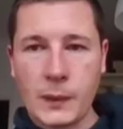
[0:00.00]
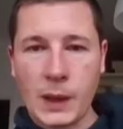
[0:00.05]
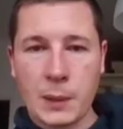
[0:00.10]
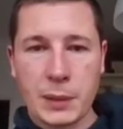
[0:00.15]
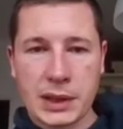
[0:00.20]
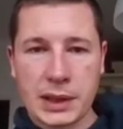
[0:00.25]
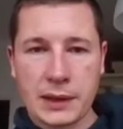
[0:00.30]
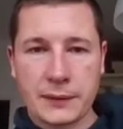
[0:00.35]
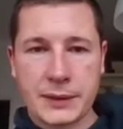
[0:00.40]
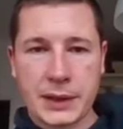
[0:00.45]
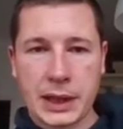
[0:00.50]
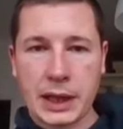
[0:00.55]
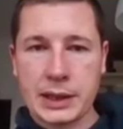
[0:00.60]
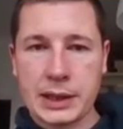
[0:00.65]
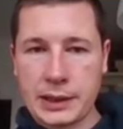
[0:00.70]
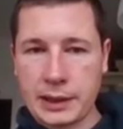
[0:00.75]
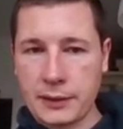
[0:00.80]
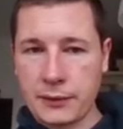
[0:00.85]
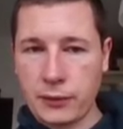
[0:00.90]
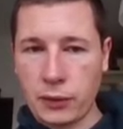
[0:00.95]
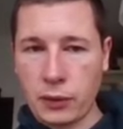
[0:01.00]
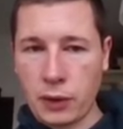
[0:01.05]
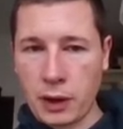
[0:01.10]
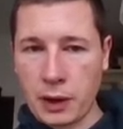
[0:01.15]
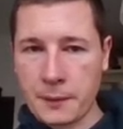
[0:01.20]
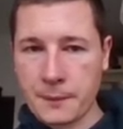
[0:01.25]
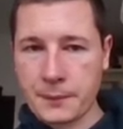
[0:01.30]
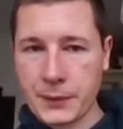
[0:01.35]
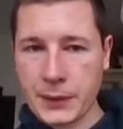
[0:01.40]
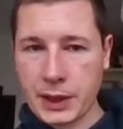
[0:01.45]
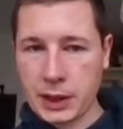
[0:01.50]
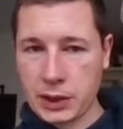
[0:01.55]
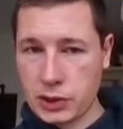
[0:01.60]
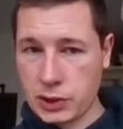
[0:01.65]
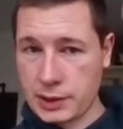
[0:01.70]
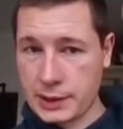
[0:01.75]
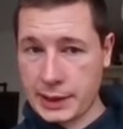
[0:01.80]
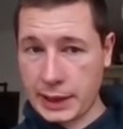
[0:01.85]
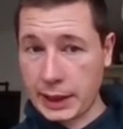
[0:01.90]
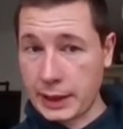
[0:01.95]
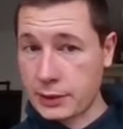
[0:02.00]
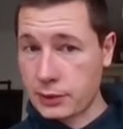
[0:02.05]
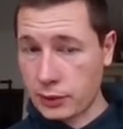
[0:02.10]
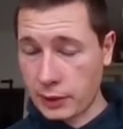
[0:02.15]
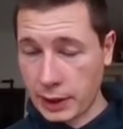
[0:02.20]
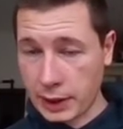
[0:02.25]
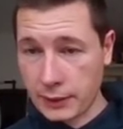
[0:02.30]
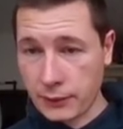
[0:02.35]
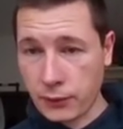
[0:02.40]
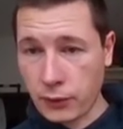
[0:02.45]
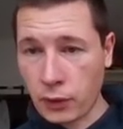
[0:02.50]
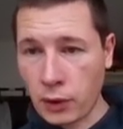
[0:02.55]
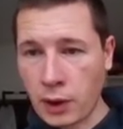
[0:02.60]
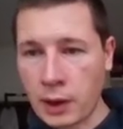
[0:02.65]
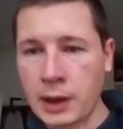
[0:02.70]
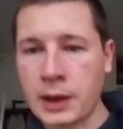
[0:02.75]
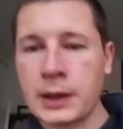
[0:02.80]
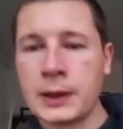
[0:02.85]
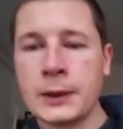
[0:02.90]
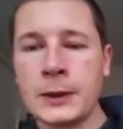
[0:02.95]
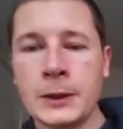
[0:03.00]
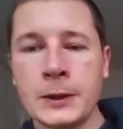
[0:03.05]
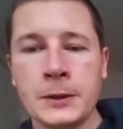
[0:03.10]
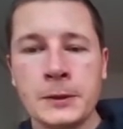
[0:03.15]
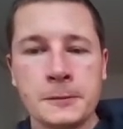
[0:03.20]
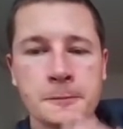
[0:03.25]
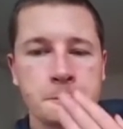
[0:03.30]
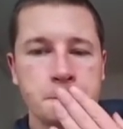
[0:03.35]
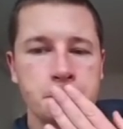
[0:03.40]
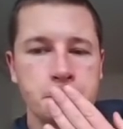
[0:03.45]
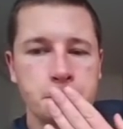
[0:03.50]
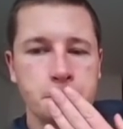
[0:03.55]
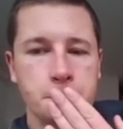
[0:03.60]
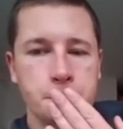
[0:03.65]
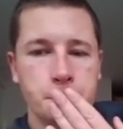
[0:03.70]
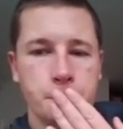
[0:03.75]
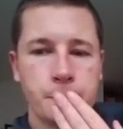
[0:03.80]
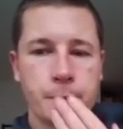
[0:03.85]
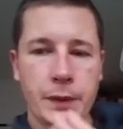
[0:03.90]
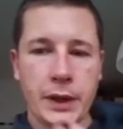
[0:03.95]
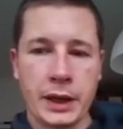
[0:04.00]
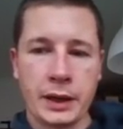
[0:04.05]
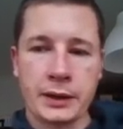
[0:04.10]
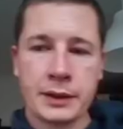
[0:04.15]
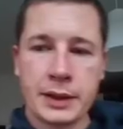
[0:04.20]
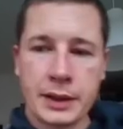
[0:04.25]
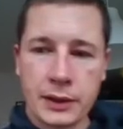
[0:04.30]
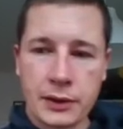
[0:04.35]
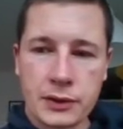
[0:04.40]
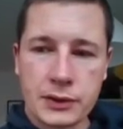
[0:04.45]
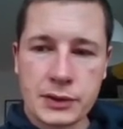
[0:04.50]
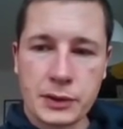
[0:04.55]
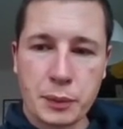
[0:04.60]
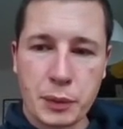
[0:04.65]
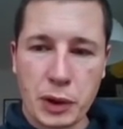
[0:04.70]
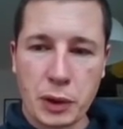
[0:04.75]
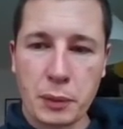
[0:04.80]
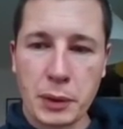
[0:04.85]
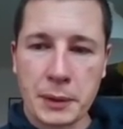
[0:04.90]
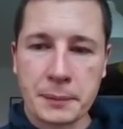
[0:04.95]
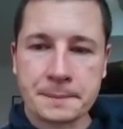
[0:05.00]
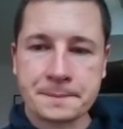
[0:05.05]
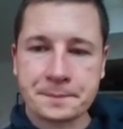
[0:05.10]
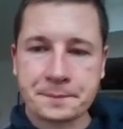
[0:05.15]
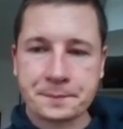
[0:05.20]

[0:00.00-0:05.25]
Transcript: But after knight a4, he just takes on a4. And here's the problem.